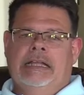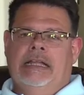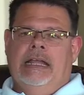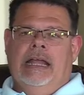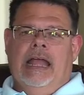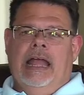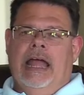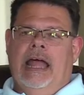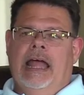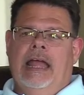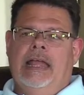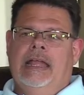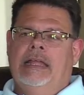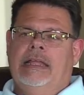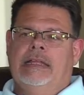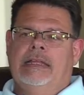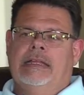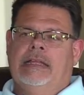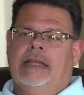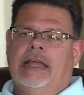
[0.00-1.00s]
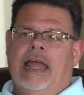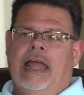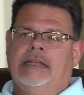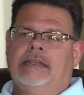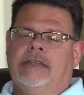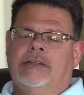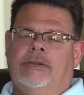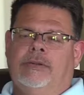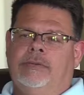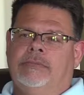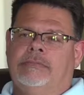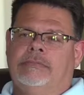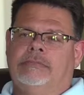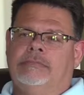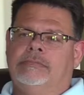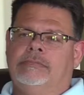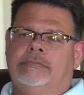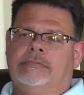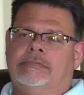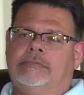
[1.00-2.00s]
I don't,
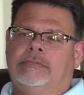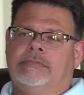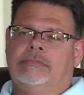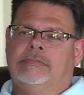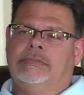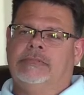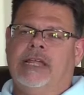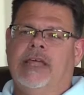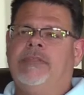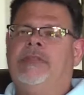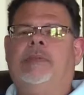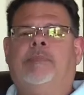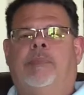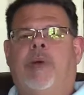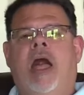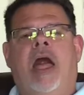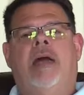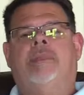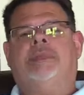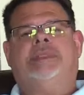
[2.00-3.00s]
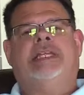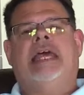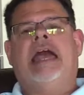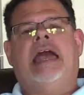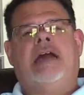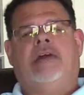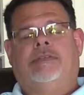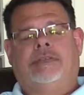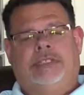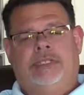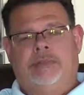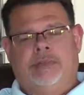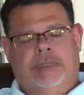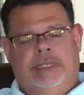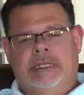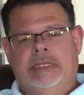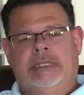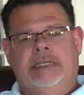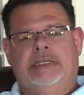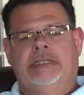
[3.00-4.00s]
nothing pops out to
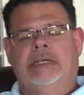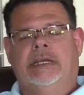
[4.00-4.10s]
me.